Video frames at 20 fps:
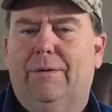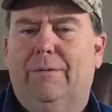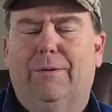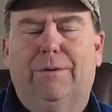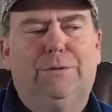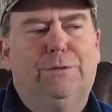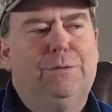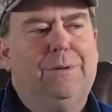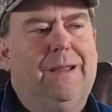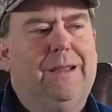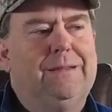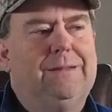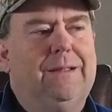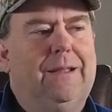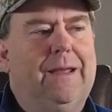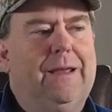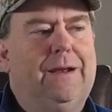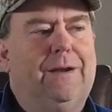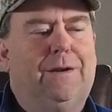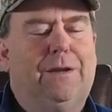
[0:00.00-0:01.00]
Well, two days
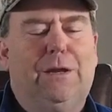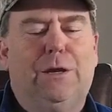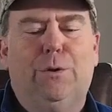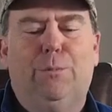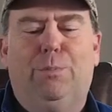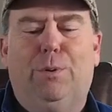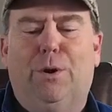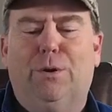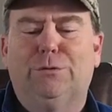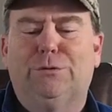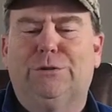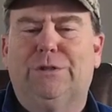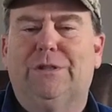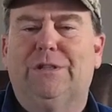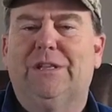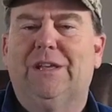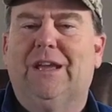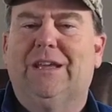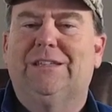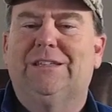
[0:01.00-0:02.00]
later, Q
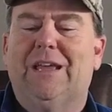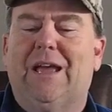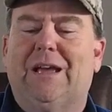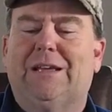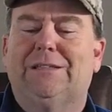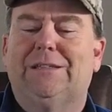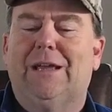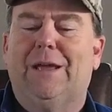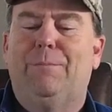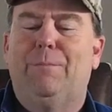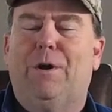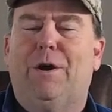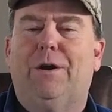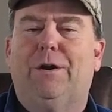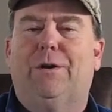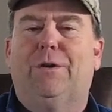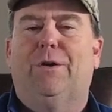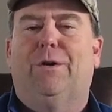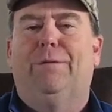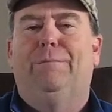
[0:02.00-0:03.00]
posted the exact same
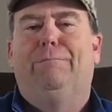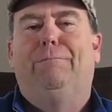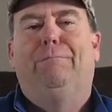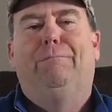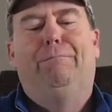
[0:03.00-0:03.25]
article.